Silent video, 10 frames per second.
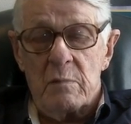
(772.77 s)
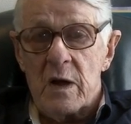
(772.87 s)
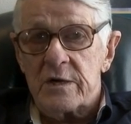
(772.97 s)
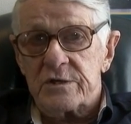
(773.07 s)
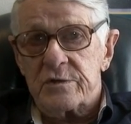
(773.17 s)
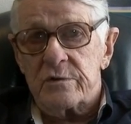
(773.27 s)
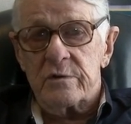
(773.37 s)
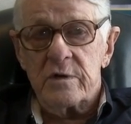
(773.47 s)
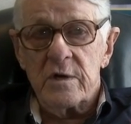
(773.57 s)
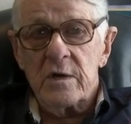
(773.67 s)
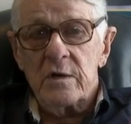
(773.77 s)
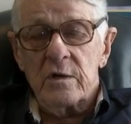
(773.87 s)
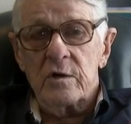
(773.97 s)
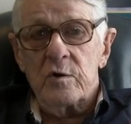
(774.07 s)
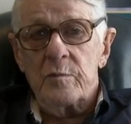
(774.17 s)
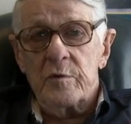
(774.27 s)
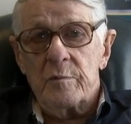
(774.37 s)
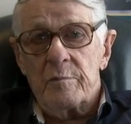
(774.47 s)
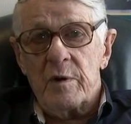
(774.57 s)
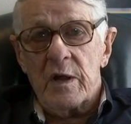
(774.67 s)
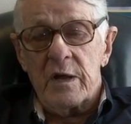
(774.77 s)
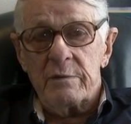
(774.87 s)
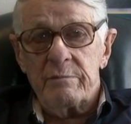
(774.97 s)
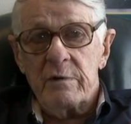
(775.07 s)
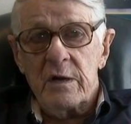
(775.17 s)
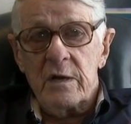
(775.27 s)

monster aluminum plant